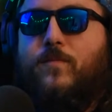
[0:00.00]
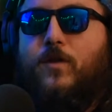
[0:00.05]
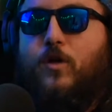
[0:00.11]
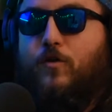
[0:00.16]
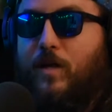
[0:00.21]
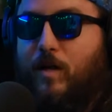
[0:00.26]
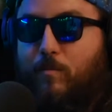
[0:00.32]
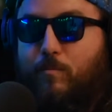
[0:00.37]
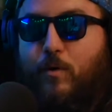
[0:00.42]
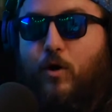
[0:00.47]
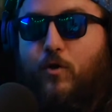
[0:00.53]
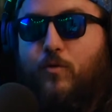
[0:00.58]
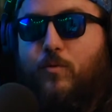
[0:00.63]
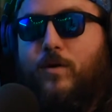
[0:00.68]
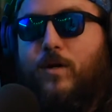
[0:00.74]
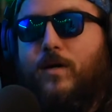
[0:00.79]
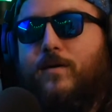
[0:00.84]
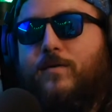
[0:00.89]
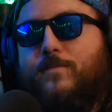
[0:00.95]
You think both? I
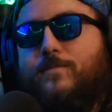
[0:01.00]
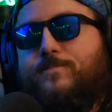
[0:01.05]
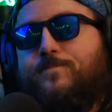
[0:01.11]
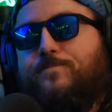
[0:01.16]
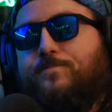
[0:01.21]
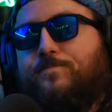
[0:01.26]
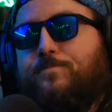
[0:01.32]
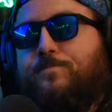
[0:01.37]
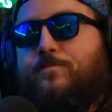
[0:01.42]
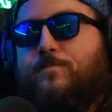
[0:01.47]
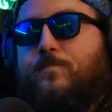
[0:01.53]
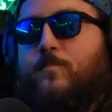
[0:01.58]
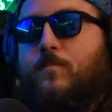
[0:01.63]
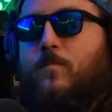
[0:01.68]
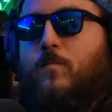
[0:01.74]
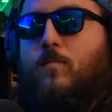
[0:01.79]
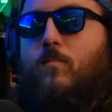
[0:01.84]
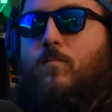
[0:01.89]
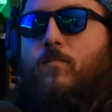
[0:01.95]
think both of them. I think
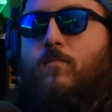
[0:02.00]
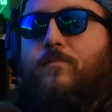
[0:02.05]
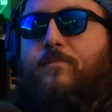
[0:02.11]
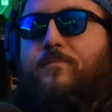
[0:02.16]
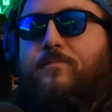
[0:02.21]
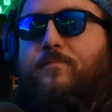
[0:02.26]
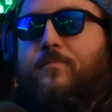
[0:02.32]
more will die,